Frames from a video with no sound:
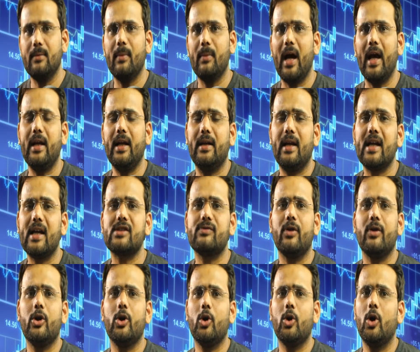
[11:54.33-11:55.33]
In my
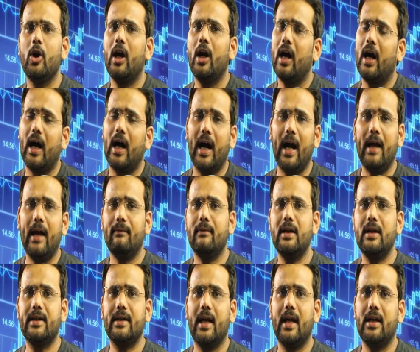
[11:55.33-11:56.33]
next video,
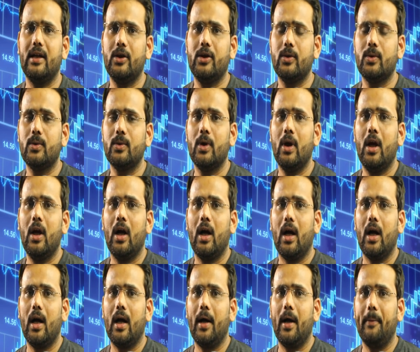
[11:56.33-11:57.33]
I will tell you
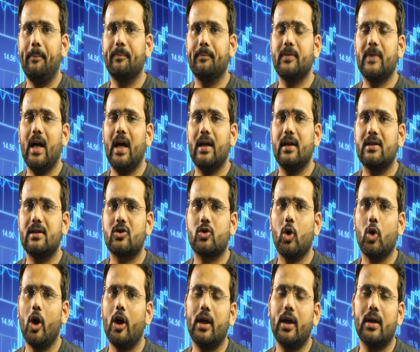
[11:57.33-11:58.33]
the
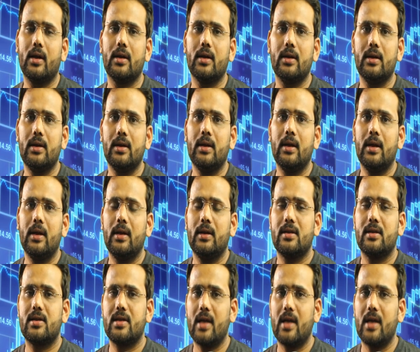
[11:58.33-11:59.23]
historical